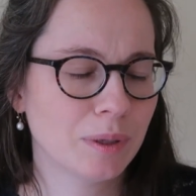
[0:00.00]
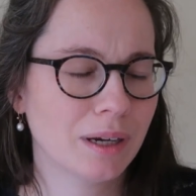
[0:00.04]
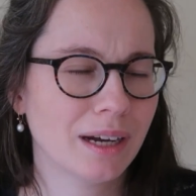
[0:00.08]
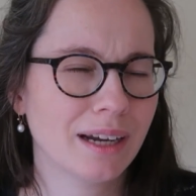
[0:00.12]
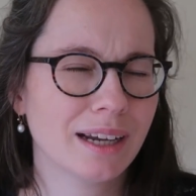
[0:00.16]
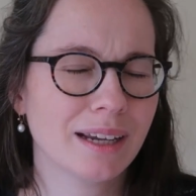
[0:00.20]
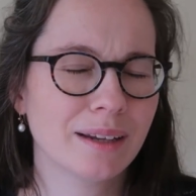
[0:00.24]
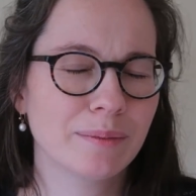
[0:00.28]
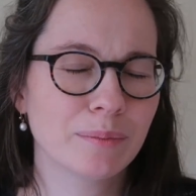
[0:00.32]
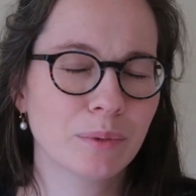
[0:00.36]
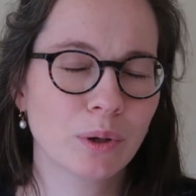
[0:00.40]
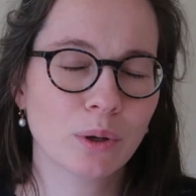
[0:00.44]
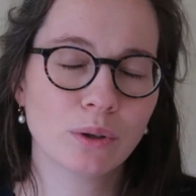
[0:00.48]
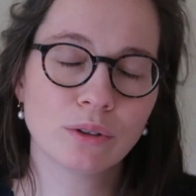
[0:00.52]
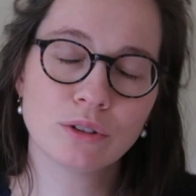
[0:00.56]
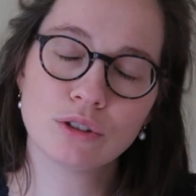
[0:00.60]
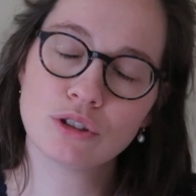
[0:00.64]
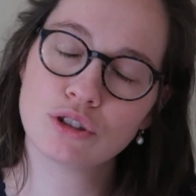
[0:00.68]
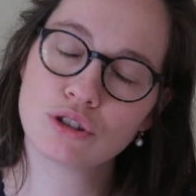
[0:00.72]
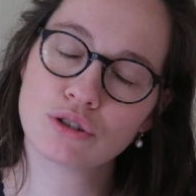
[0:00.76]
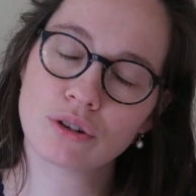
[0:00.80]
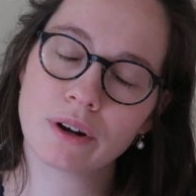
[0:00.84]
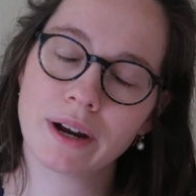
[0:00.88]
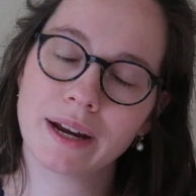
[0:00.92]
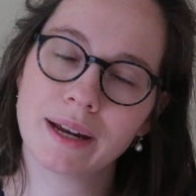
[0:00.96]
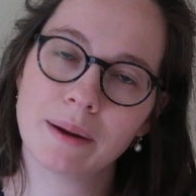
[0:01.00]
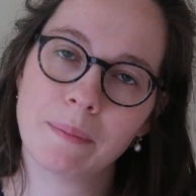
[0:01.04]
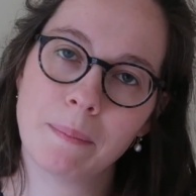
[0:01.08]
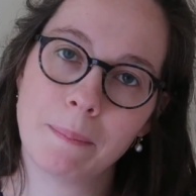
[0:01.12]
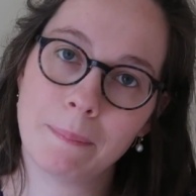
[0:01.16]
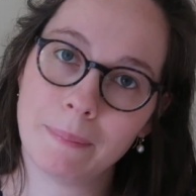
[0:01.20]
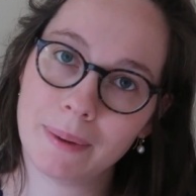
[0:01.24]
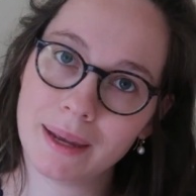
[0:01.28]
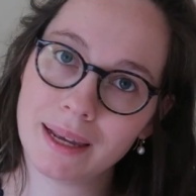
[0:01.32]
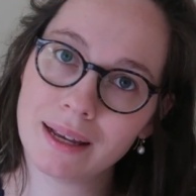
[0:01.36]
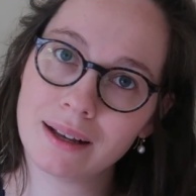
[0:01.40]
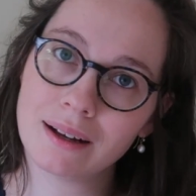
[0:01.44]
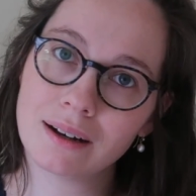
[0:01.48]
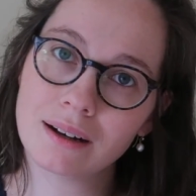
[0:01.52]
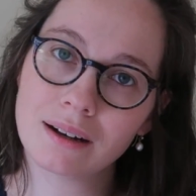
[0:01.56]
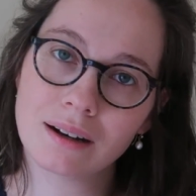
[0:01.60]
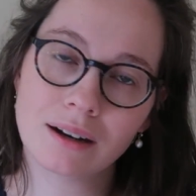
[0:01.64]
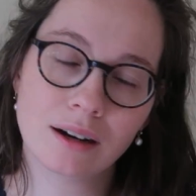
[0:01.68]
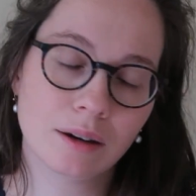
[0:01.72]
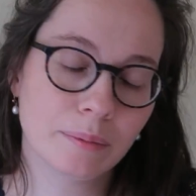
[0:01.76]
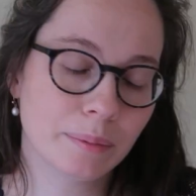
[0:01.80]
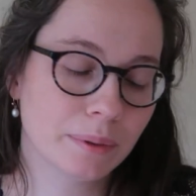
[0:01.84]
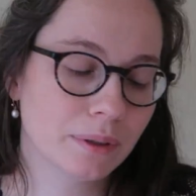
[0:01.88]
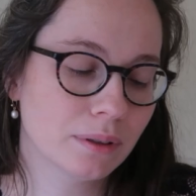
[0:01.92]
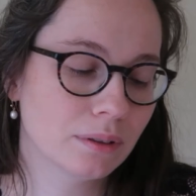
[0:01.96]
But I am going to try and make a
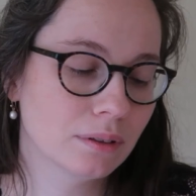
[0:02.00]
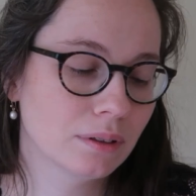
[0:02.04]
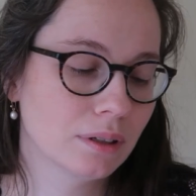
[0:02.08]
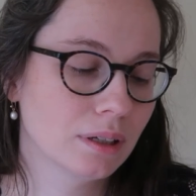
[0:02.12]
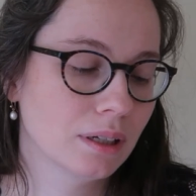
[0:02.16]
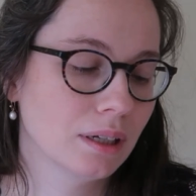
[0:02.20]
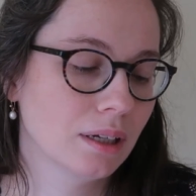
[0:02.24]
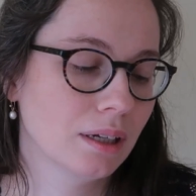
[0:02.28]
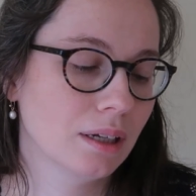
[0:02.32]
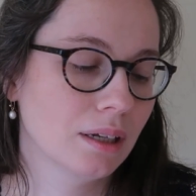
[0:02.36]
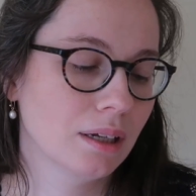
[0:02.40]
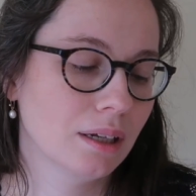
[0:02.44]
couple.